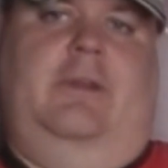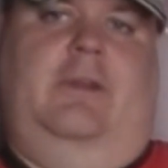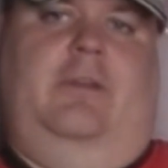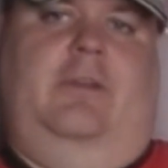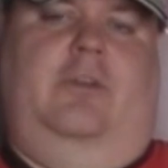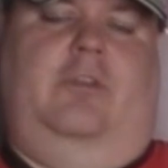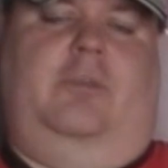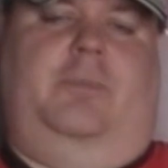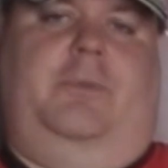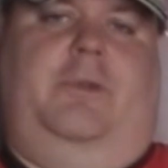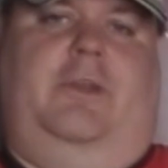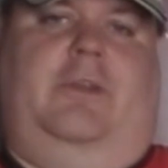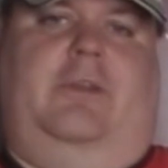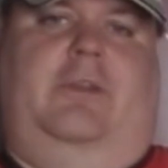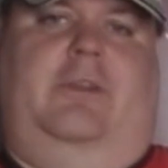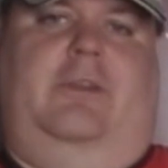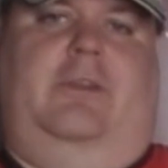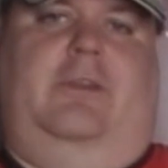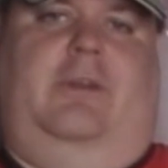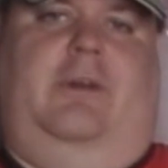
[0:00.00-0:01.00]
do
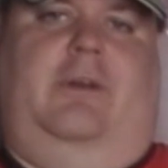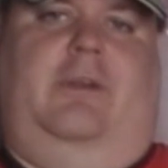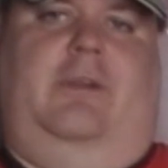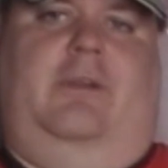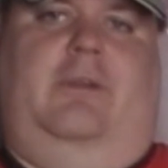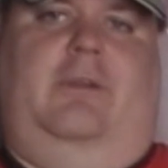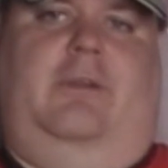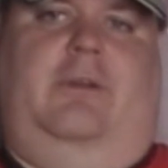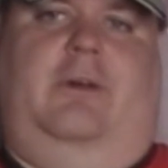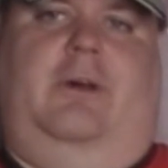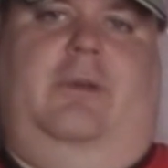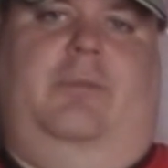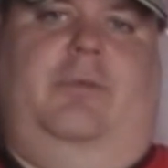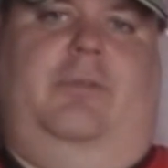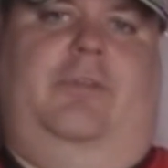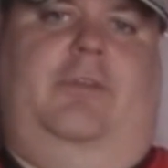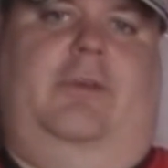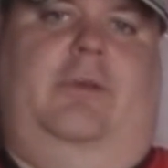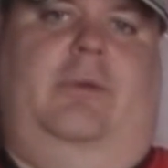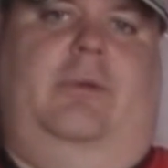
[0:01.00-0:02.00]
sprinkling a lot of odd
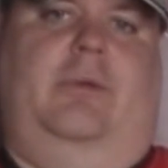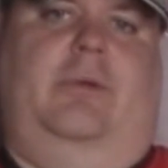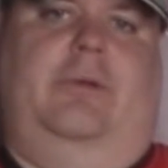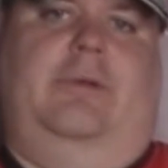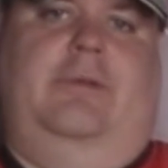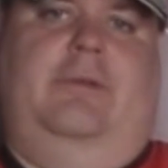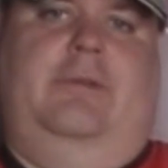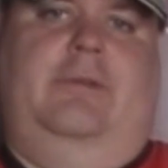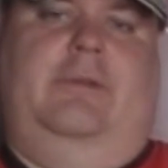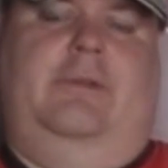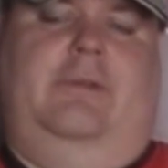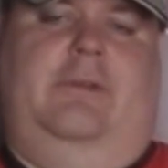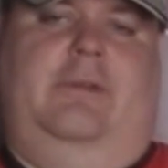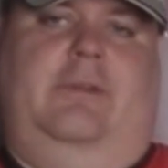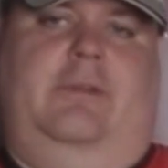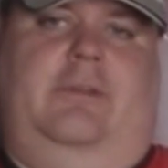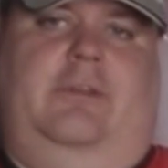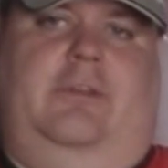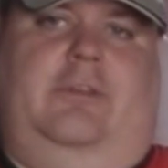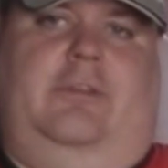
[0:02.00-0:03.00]
review or
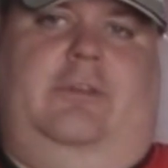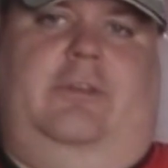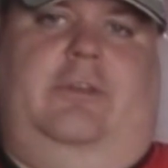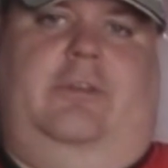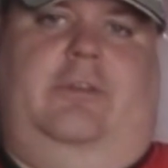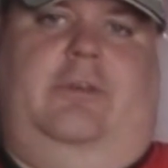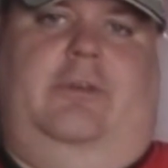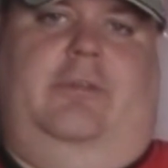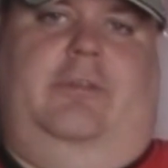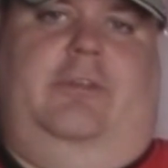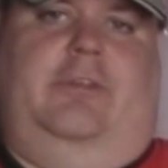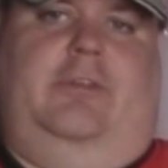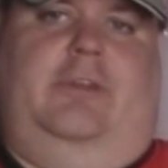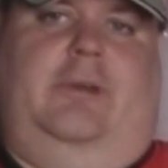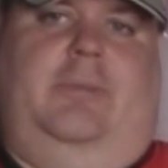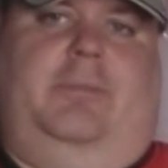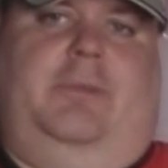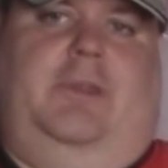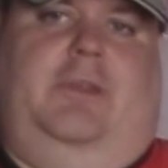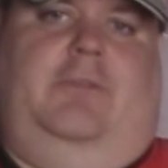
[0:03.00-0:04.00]
just a service
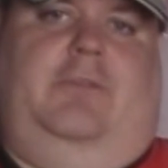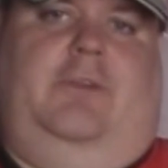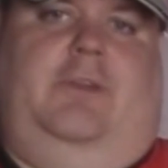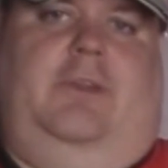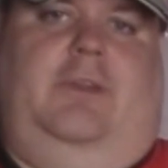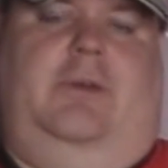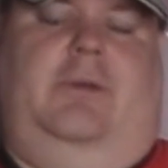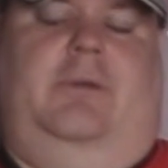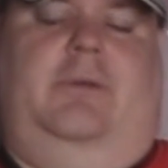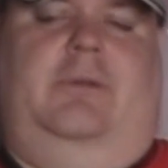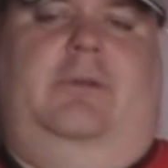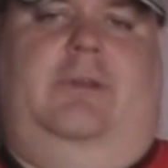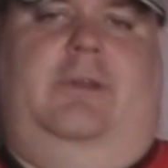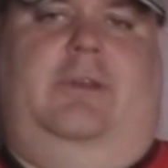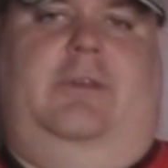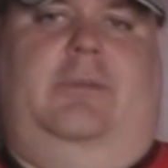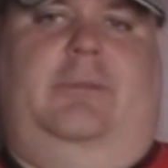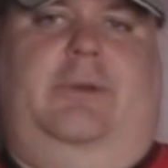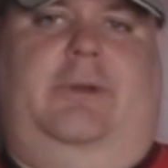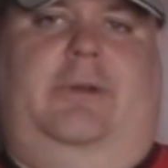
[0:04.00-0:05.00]
update video
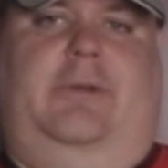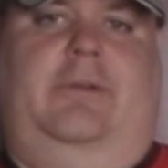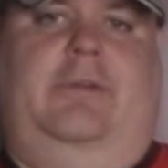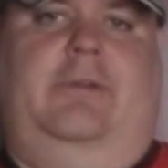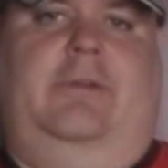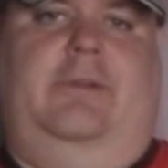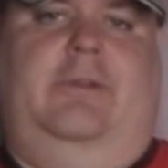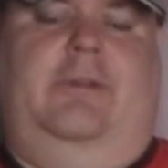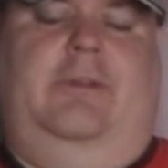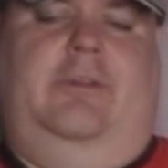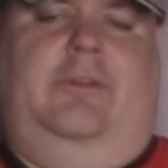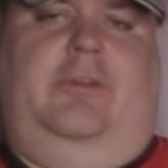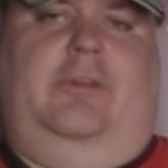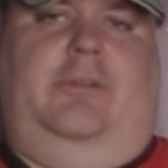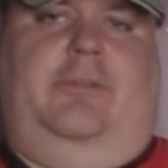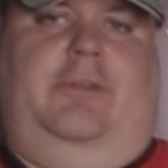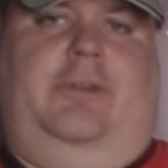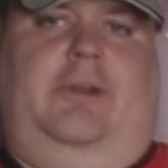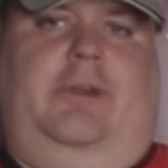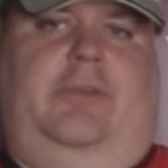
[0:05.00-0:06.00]
as well. So
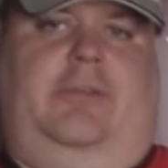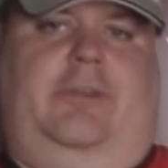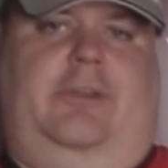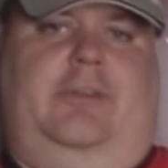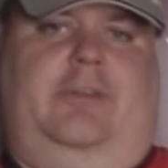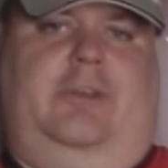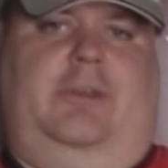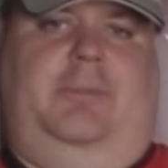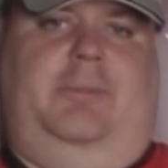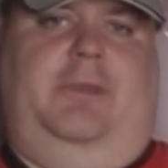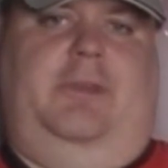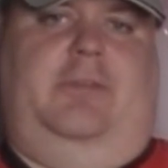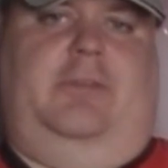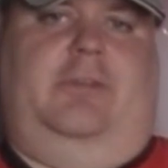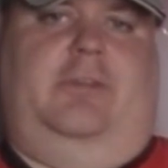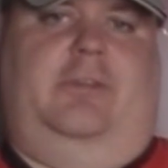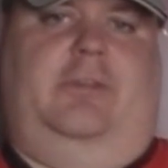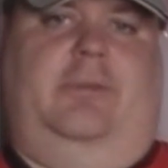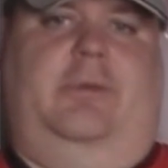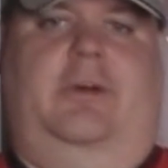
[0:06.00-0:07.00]
if it all sounds like it'd be
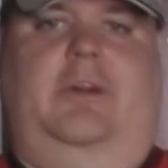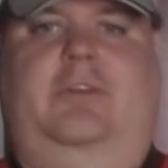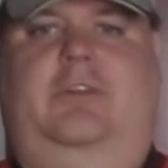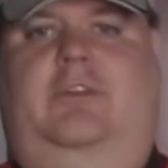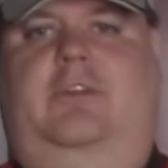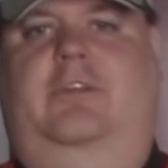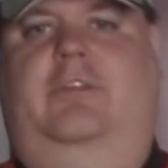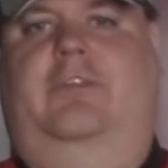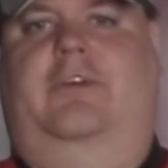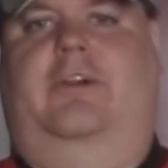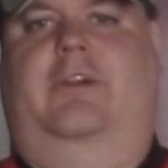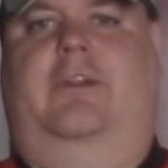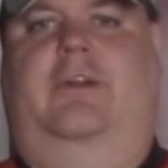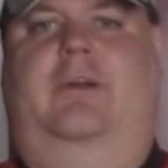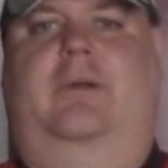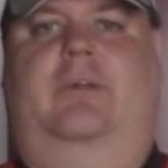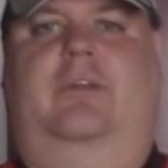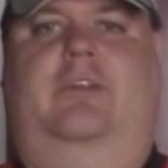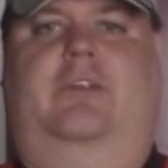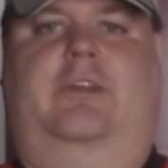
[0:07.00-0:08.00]
interesting to watch, to follow
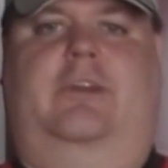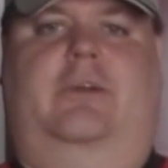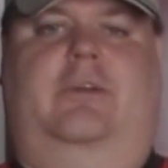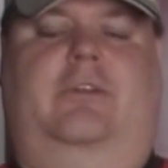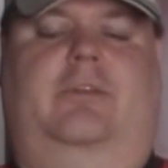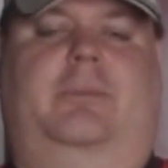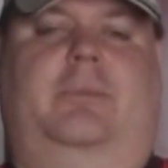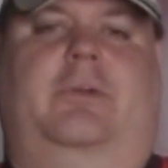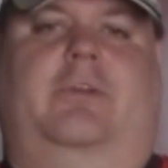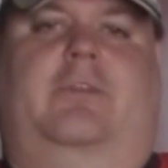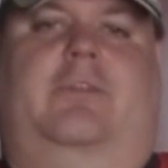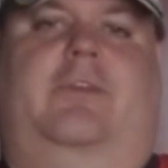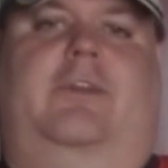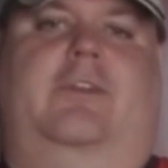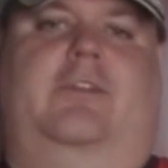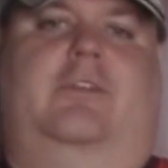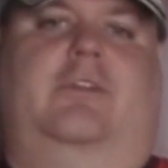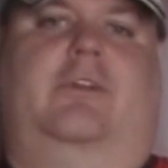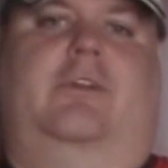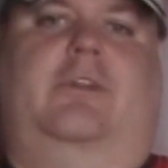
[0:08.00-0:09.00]
along this Calgary Sports
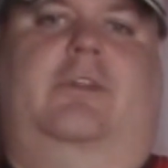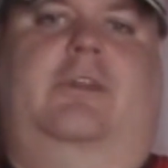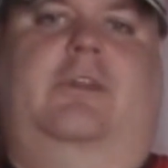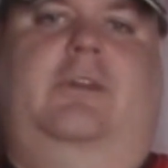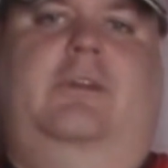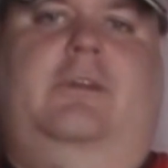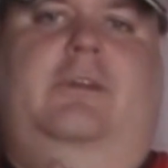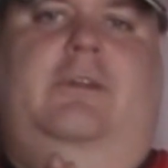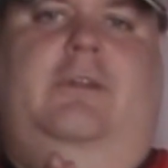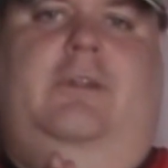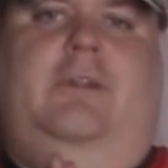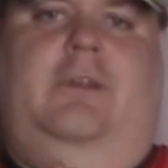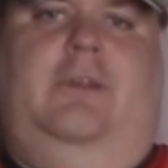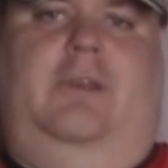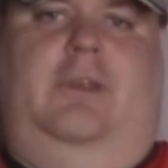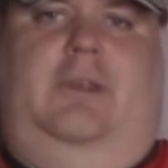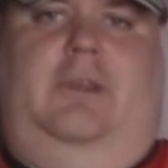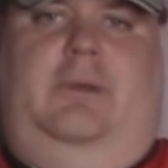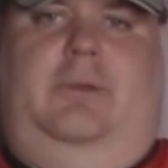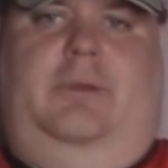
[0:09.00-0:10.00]
Fans journey,
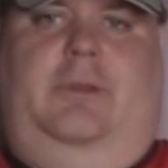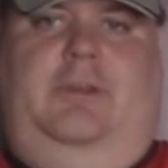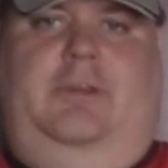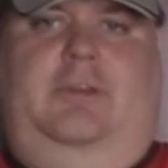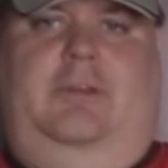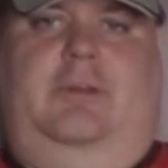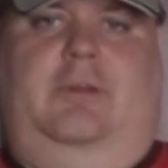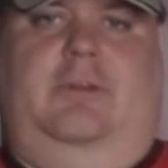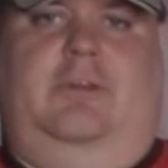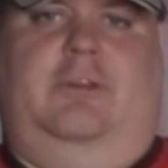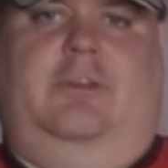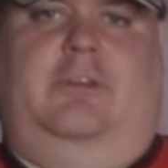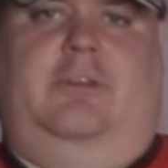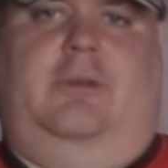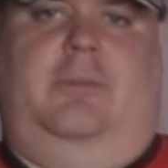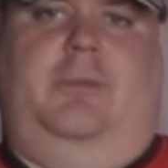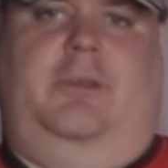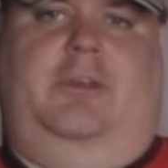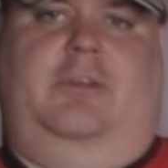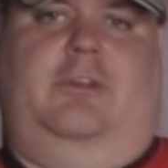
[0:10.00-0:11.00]
you know what you do, just
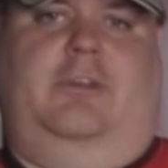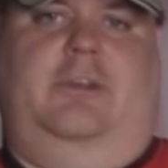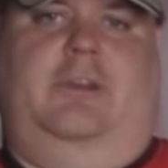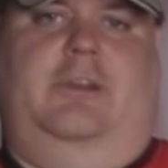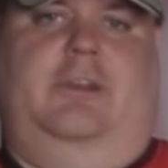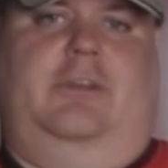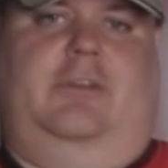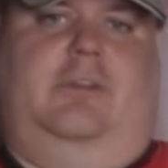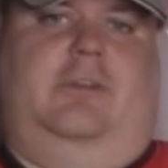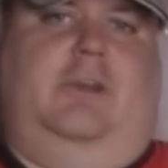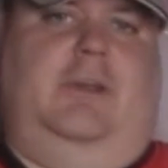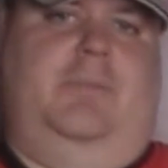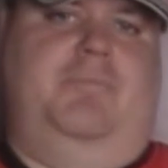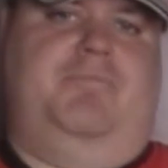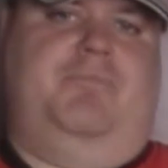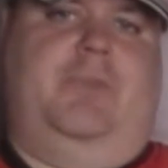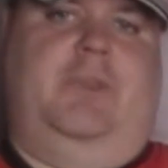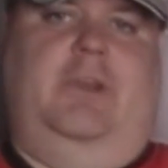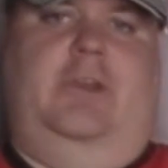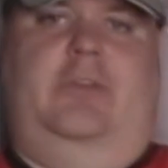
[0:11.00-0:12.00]
make sure you like, subscribe.
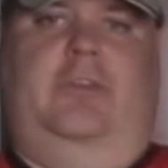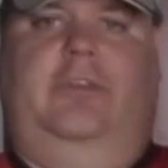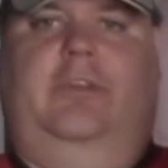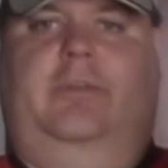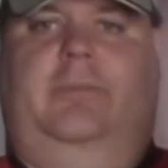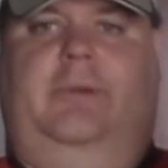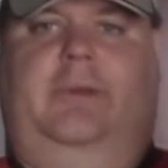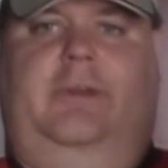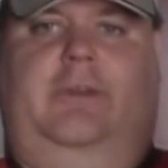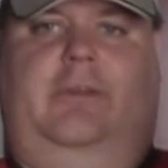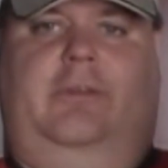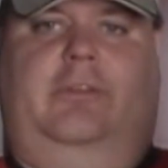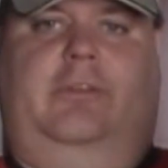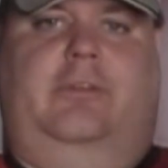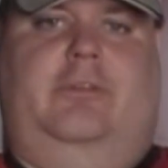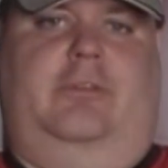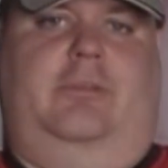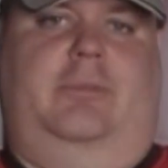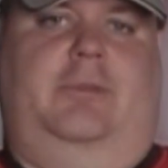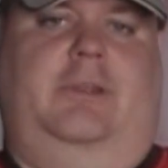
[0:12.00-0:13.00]
I also have my other
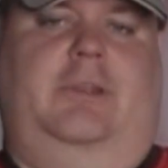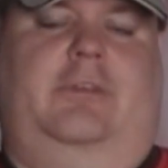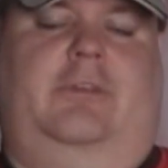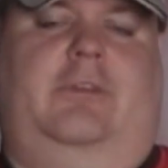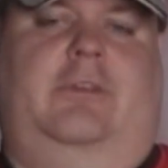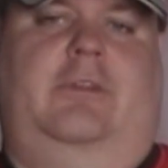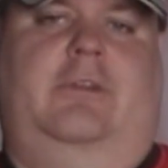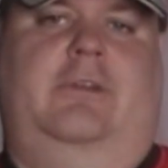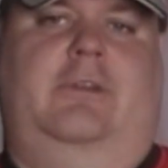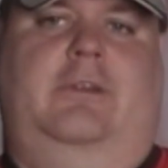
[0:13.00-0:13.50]
social links